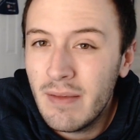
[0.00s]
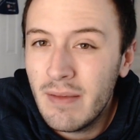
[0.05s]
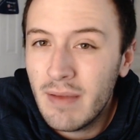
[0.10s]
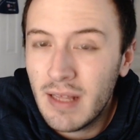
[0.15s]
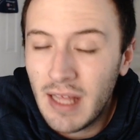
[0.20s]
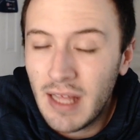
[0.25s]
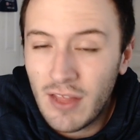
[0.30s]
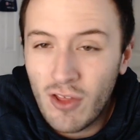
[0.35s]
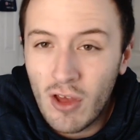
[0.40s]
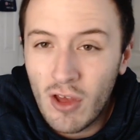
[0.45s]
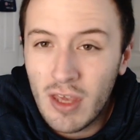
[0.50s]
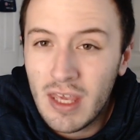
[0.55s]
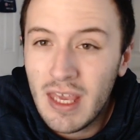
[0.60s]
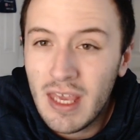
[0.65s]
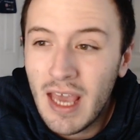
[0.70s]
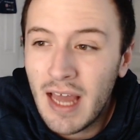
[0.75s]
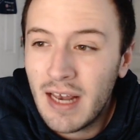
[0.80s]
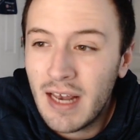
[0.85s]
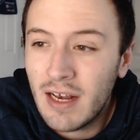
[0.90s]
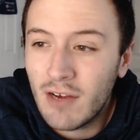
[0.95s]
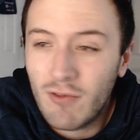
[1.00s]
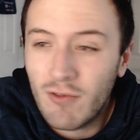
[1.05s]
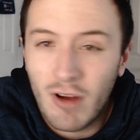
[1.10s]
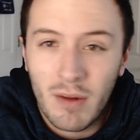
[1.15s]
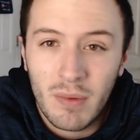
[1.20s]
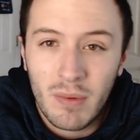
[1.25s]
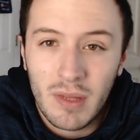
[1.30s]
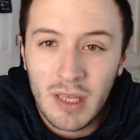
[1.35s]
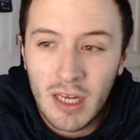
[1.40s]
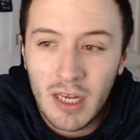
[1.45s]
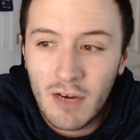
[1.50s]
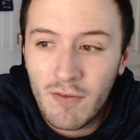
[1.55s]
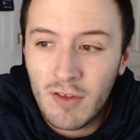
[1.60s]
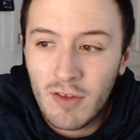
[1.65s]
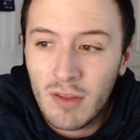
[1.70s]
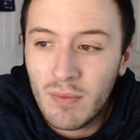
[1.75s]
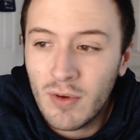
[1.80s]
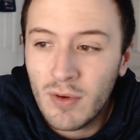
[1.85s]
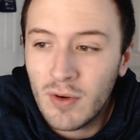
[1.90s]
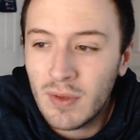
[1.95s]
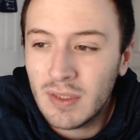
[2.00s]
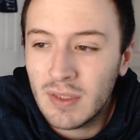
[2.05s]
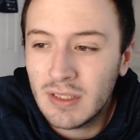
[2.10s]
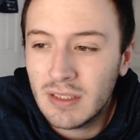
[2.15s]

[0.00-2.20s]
I thought he had an incredible year for the Bruins.